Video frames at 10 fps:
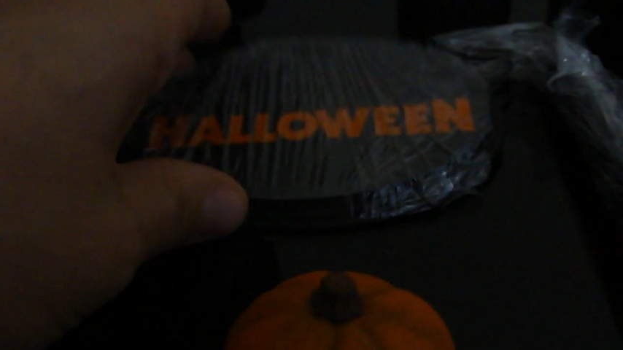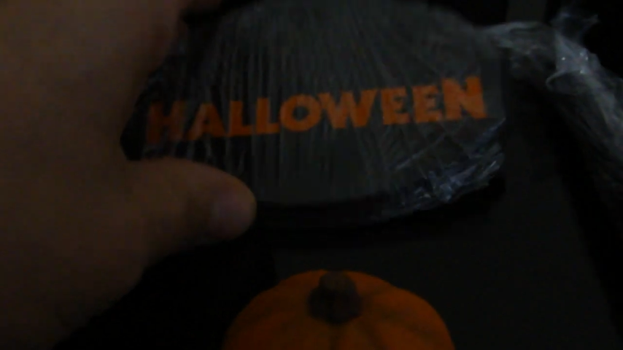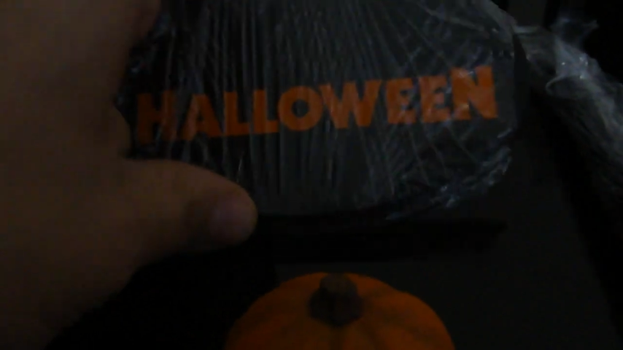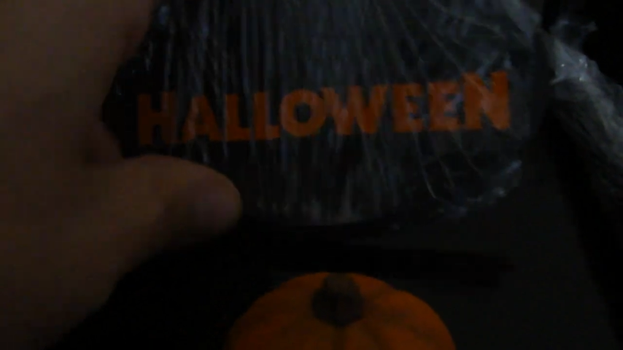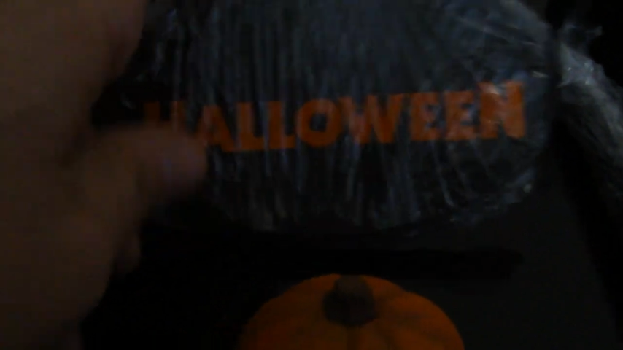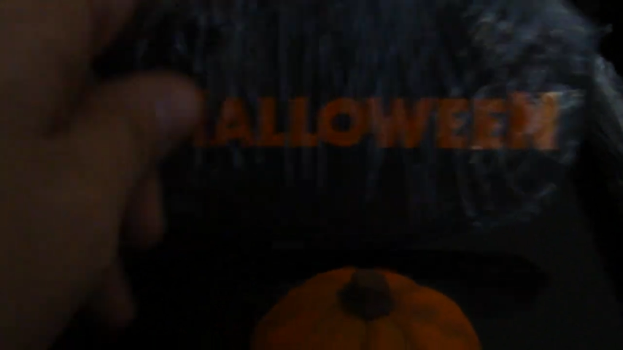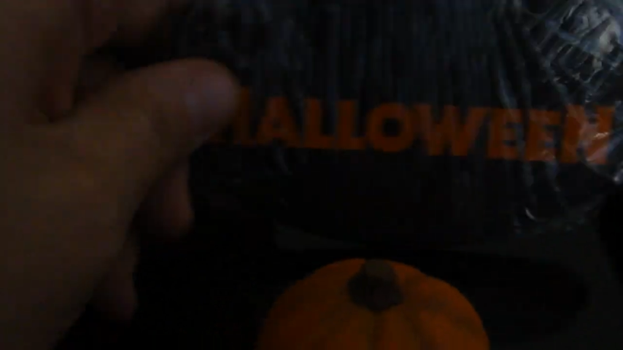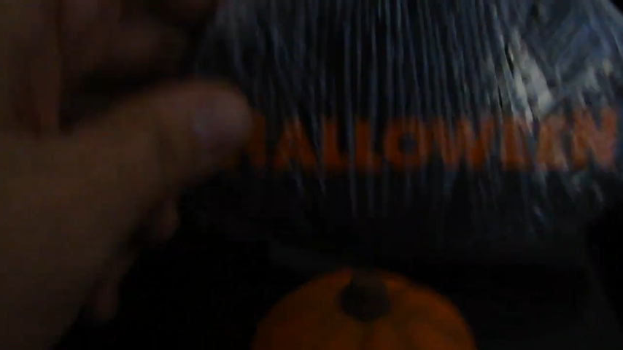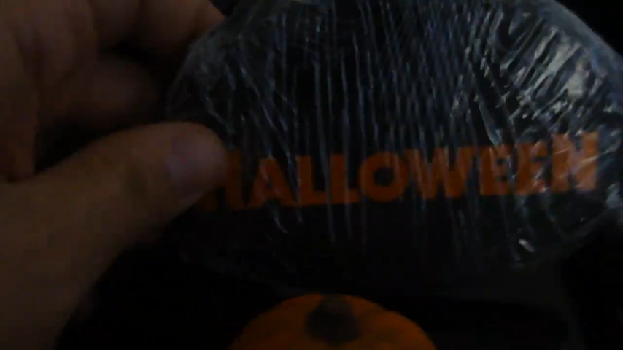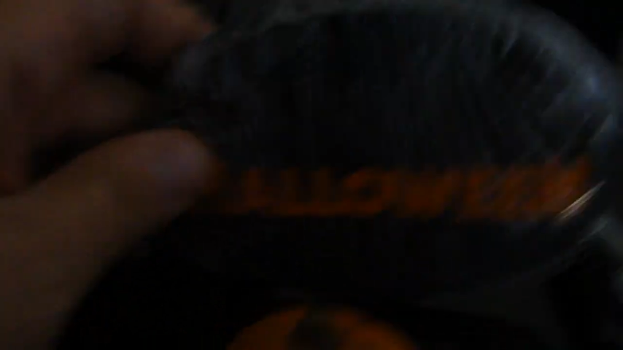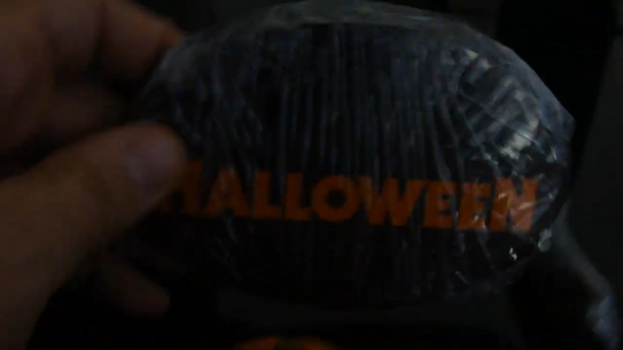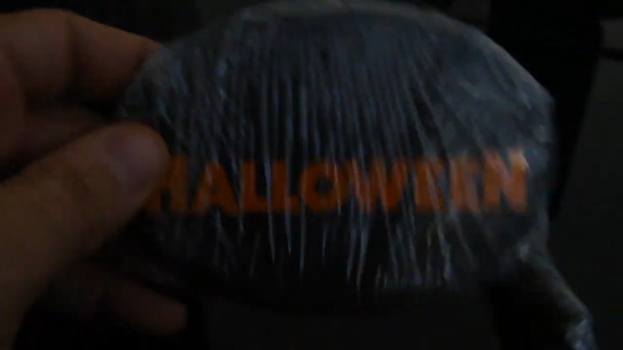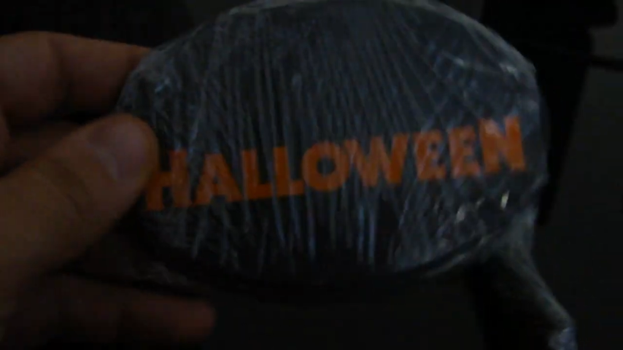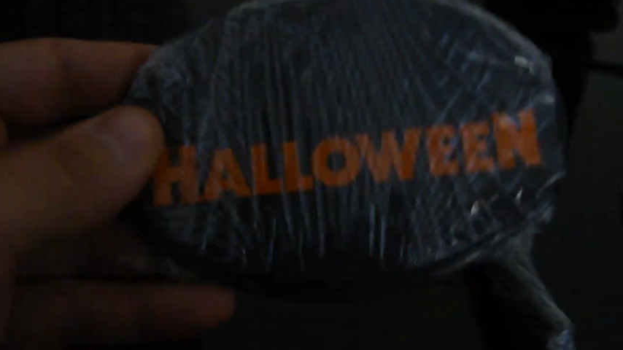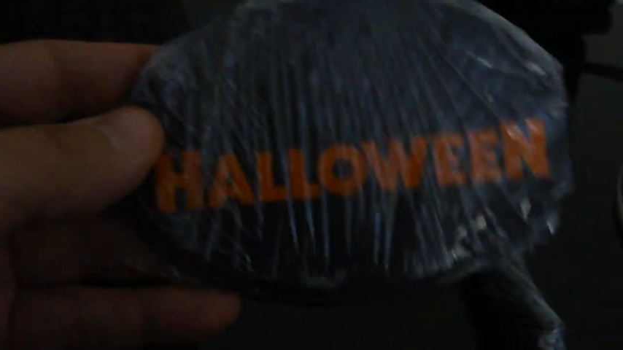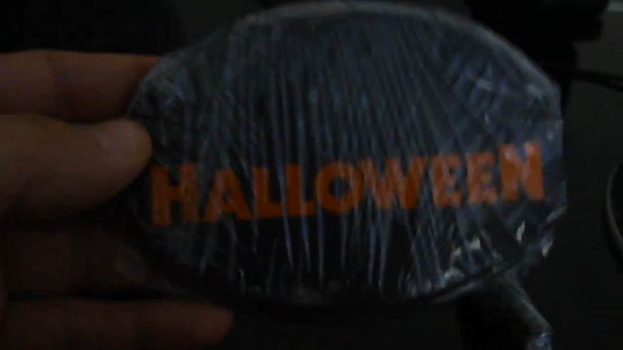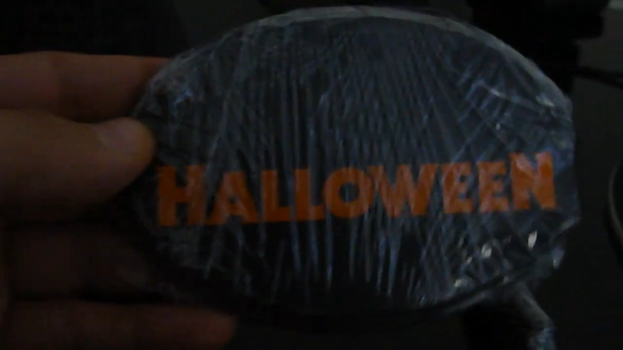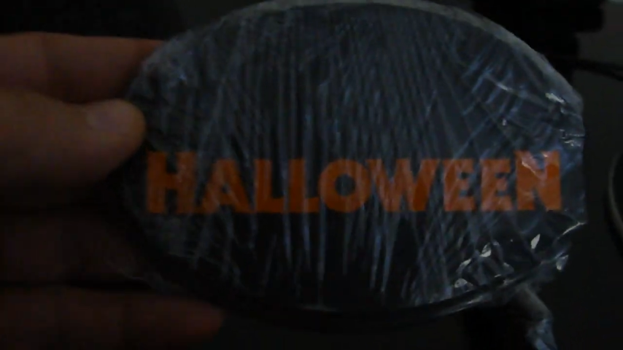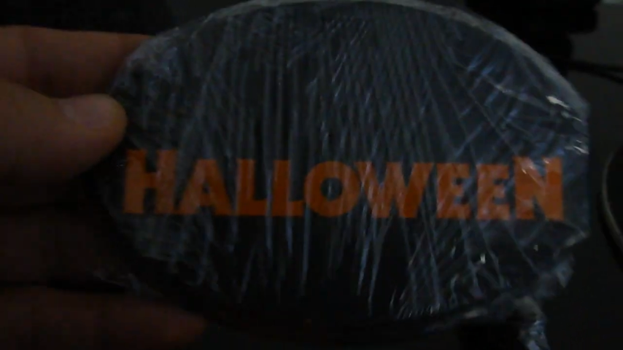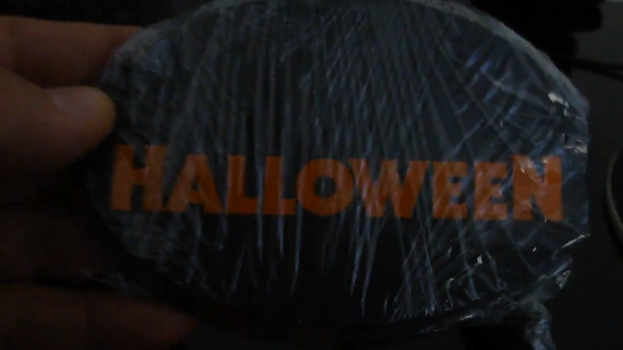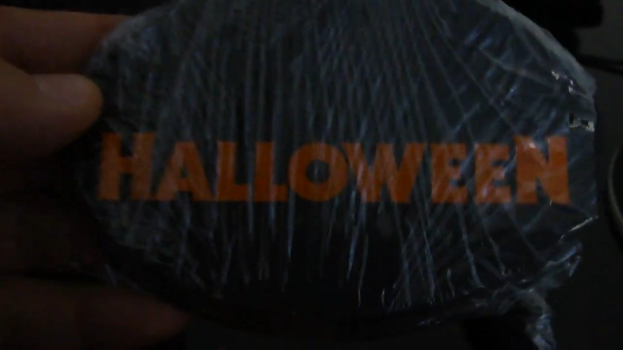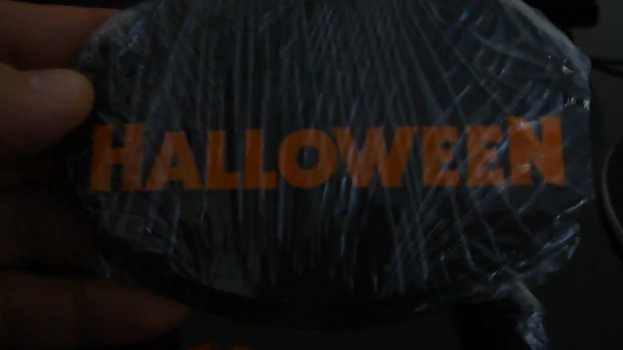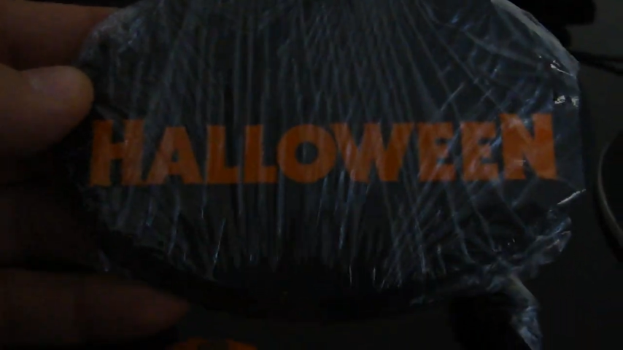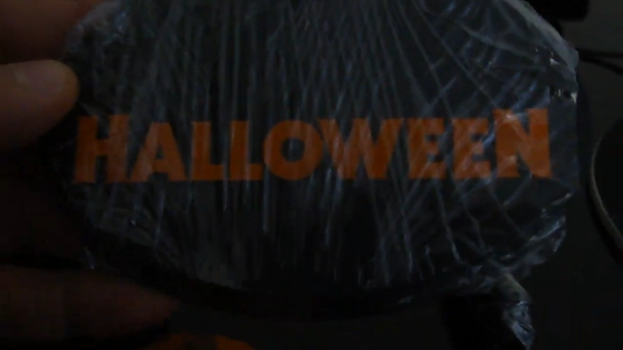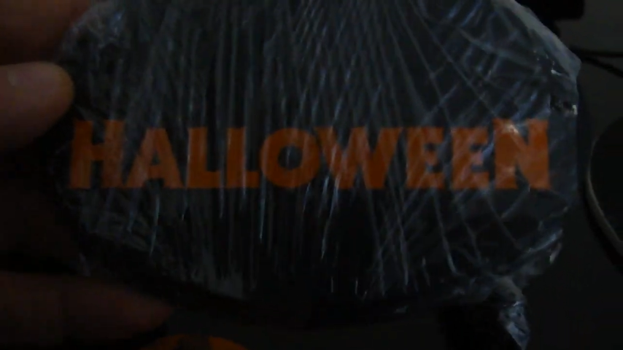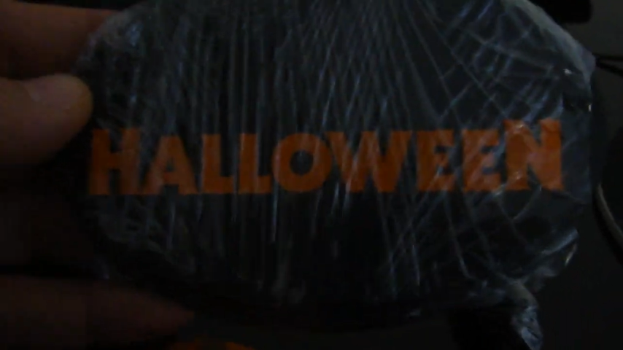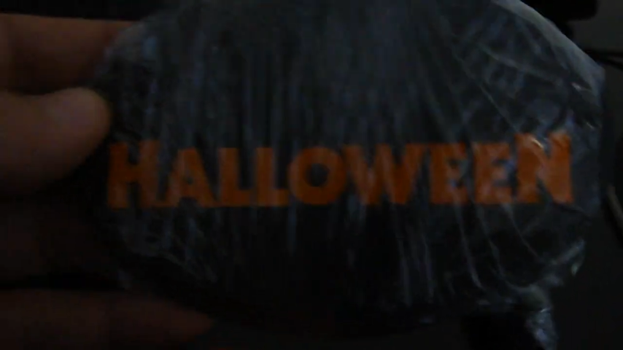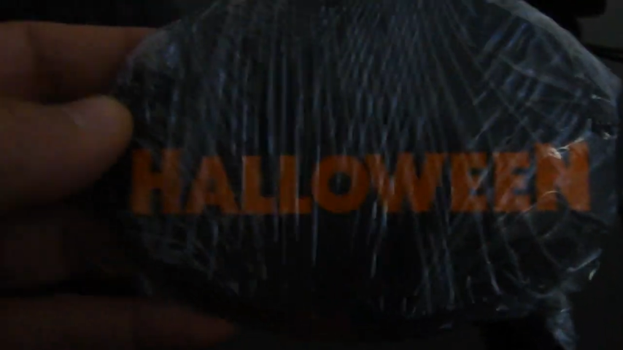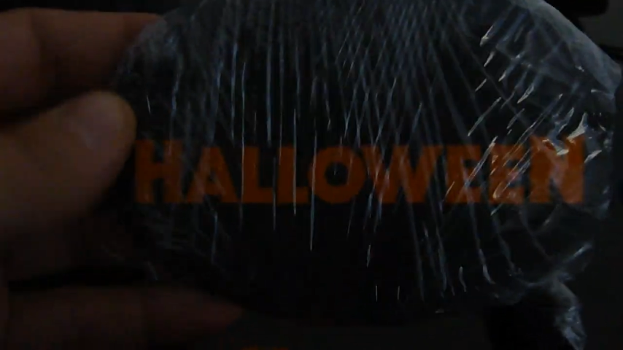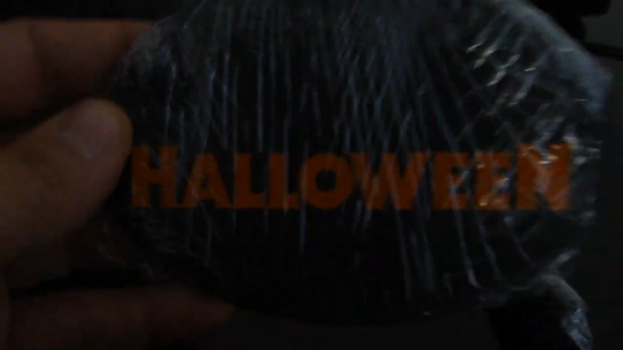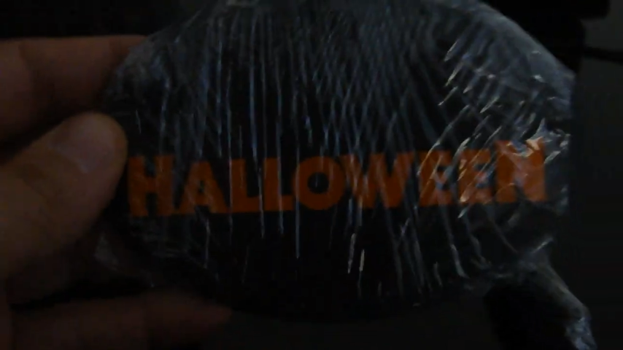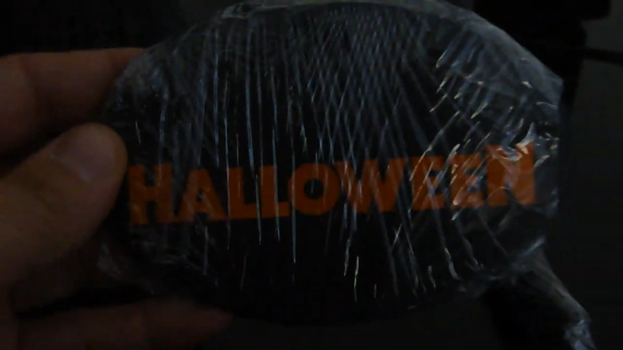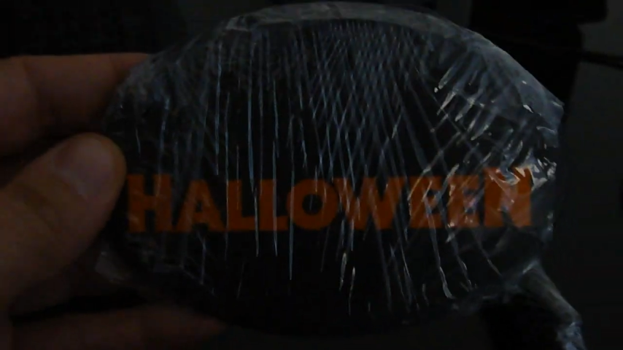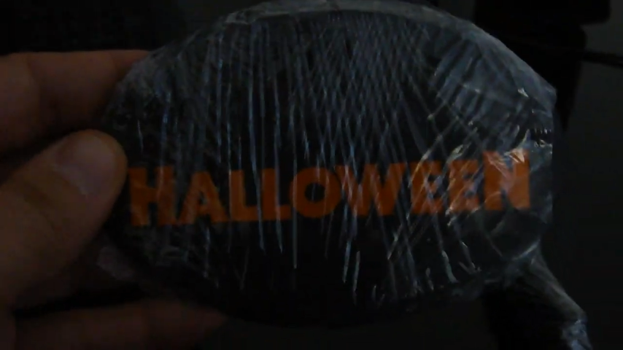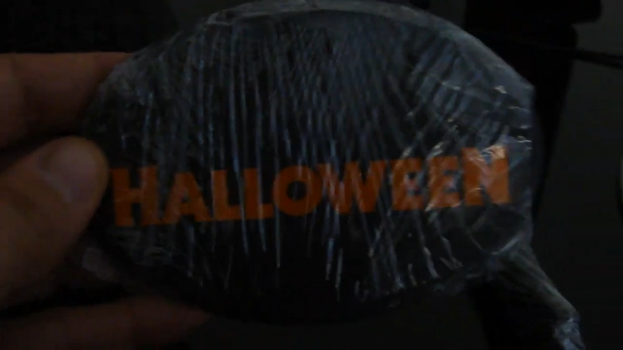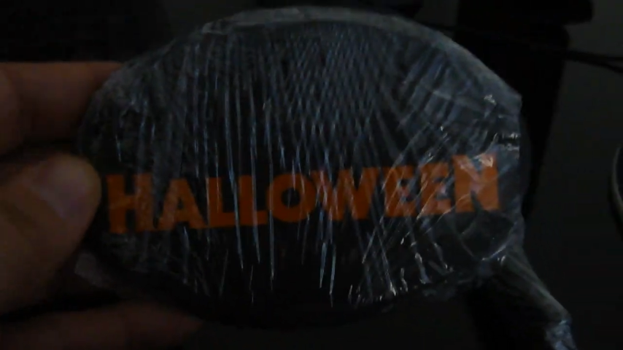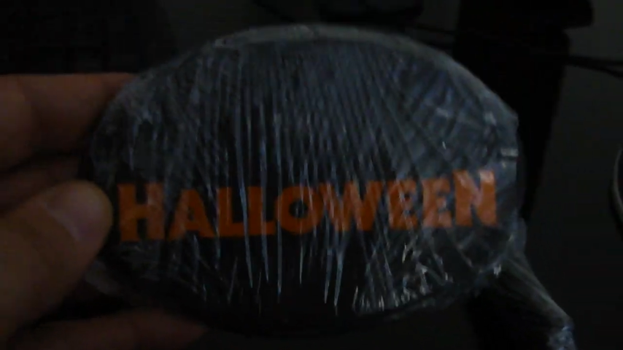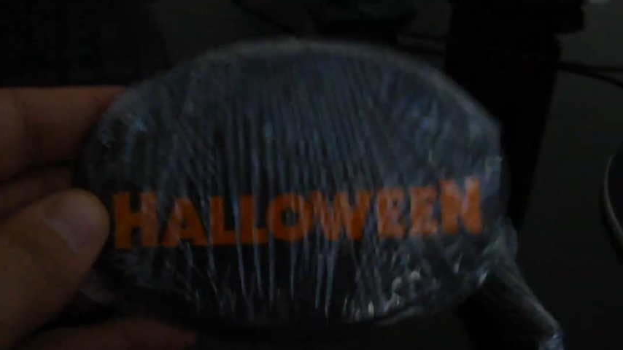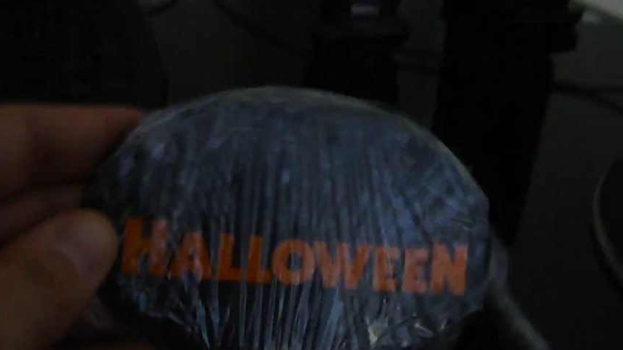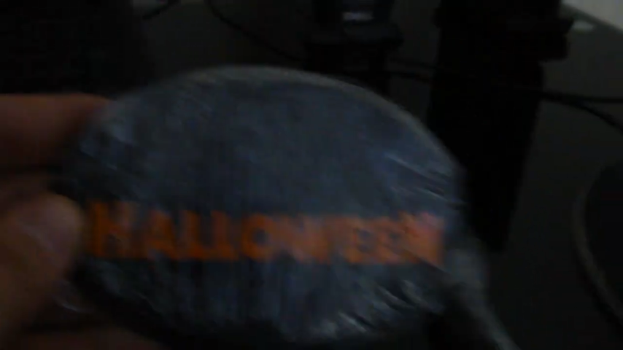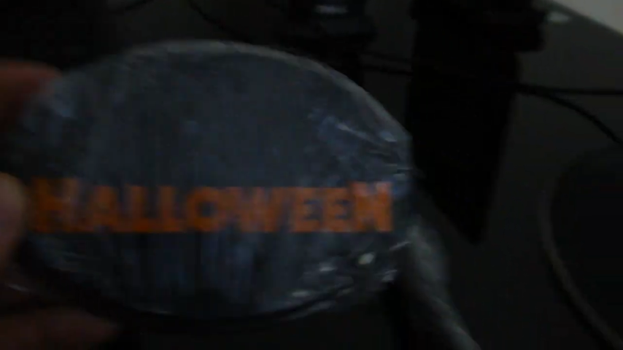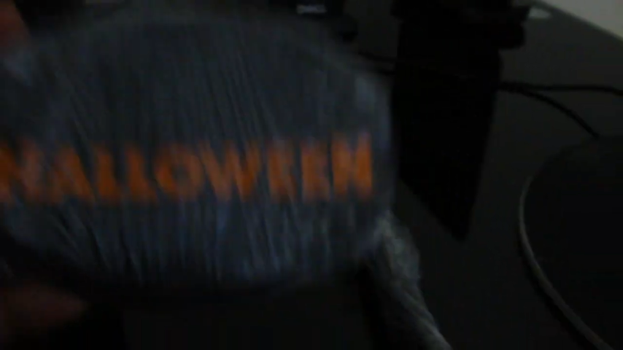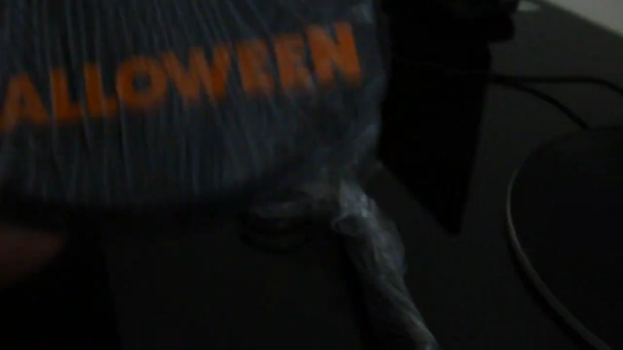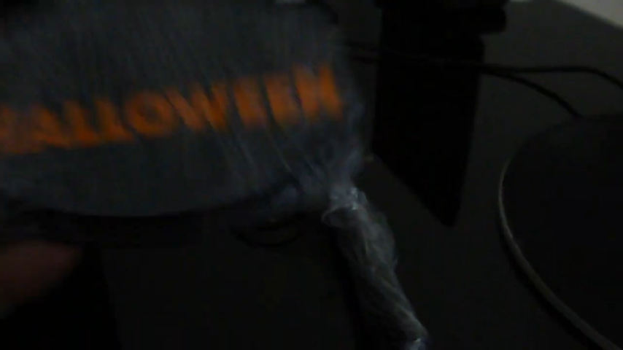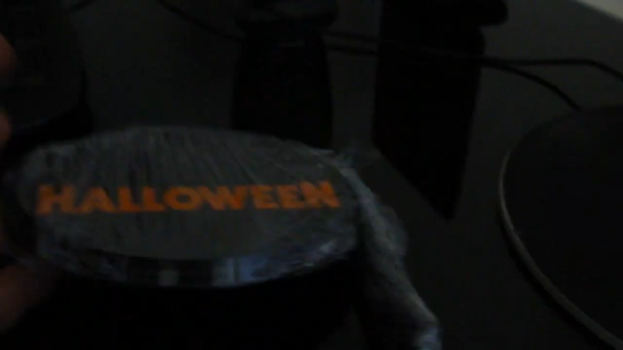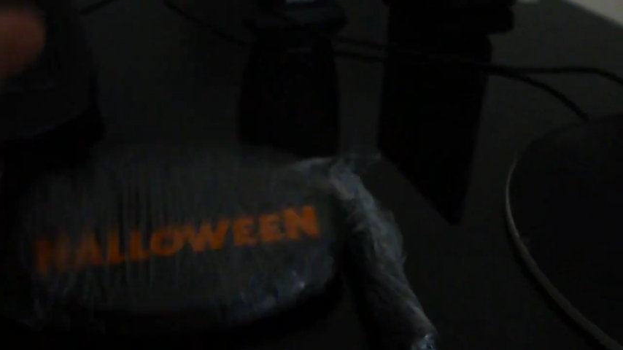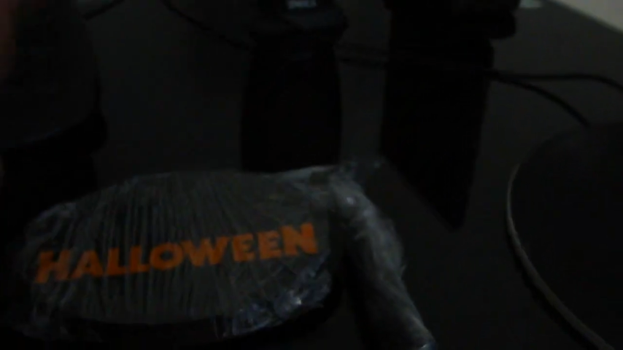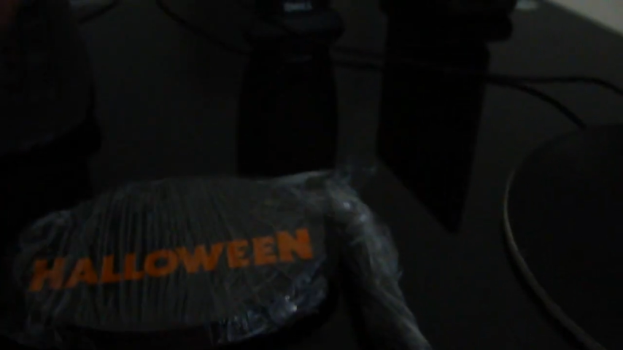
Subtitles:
No face is visible, so there are no lips to read.